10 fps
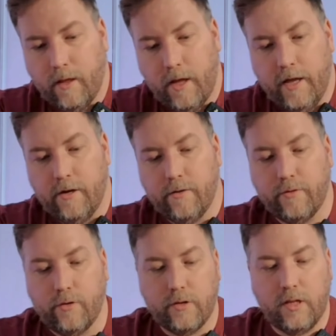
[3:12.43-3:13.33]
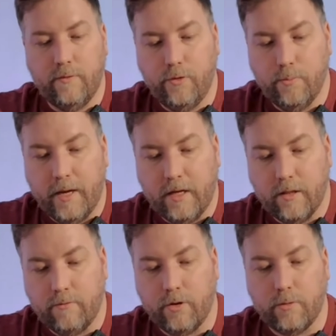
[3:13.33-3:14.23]
And of course, if you make
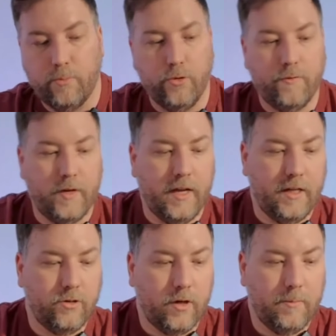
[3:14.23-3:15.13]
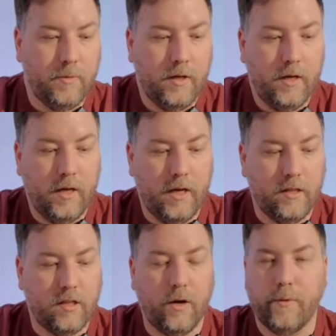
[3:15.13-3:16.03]
the wrong move at any time,
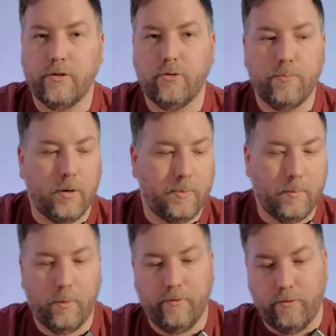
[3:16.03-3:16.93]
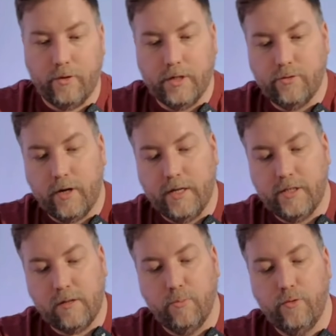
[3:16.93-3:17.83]
it's going to pop up with a retry.
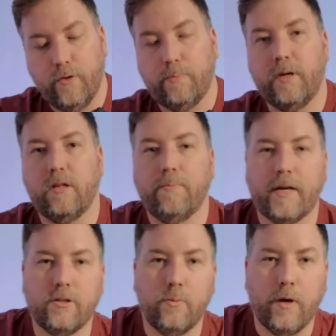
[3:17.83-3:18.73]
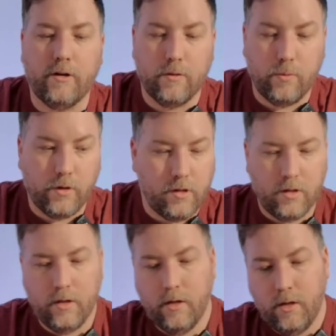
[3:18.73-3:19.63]
Just move your piece back to where it was
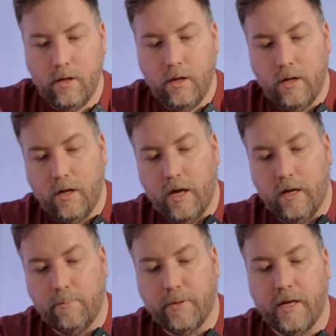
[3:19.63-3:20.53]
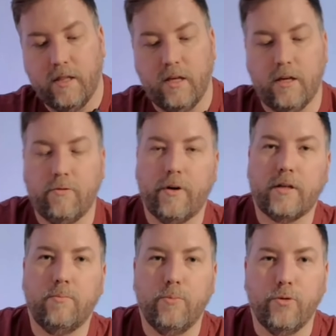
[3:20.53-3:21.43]
and play the
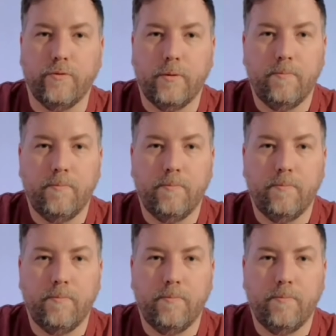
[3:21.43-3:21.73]
correct move.